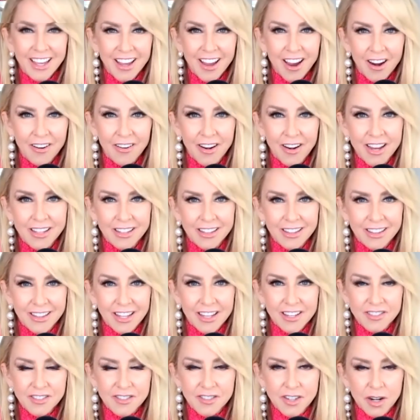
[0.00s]
All right,
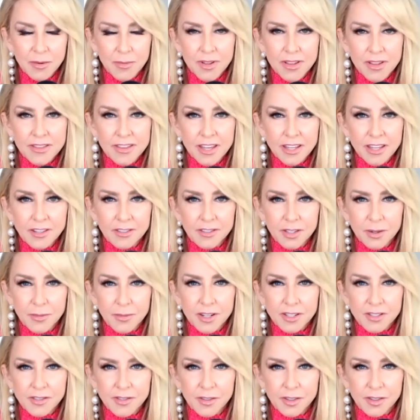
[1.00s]
ladies and gentlemen, thank you so
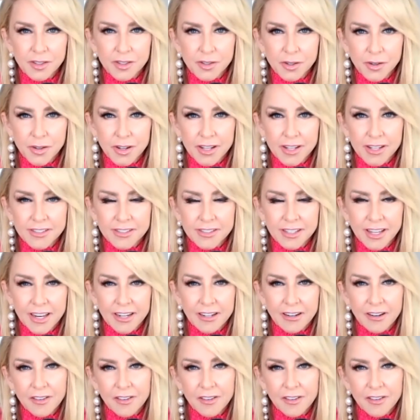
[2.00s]
much for joining us again.